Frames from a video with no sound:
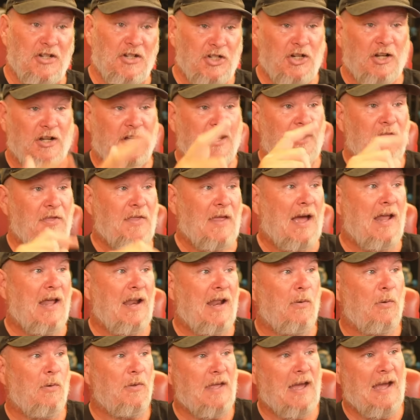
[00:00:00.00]
You should have cut that
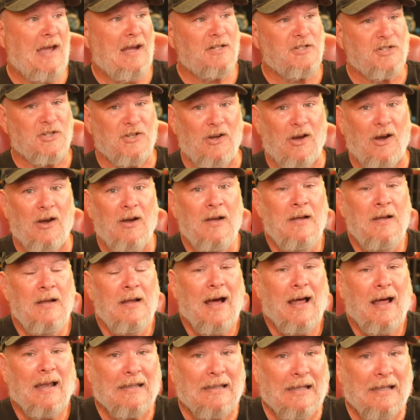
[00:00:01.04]
out with a hacksaw.
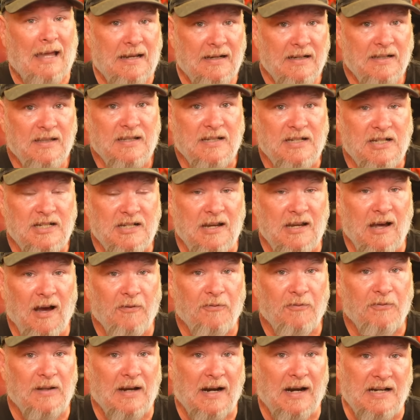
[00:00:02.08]
A lot of this
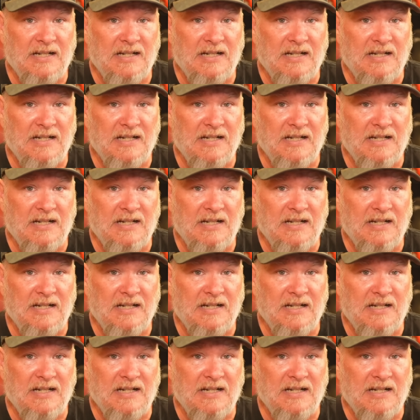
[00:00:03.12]
stuff that